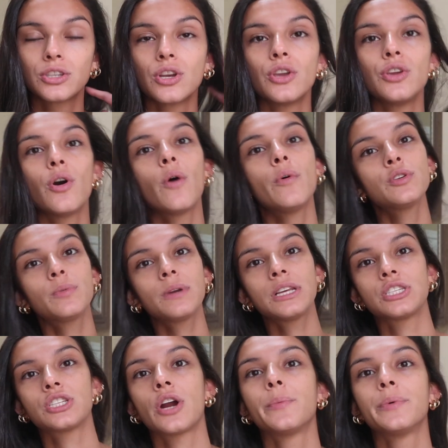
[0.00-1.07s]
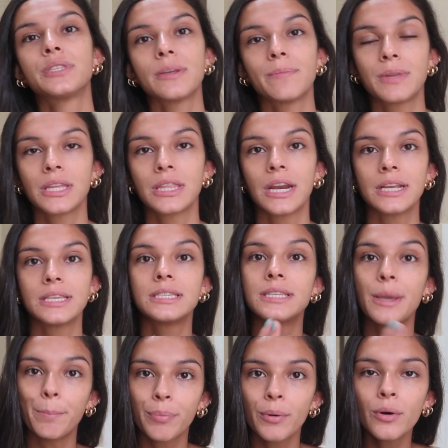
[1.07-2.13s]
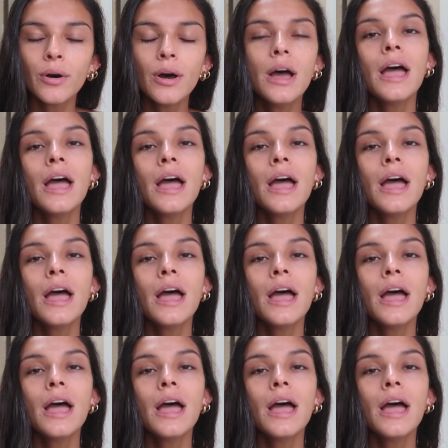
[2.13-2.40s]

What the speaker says: So you always want to start with something that is simple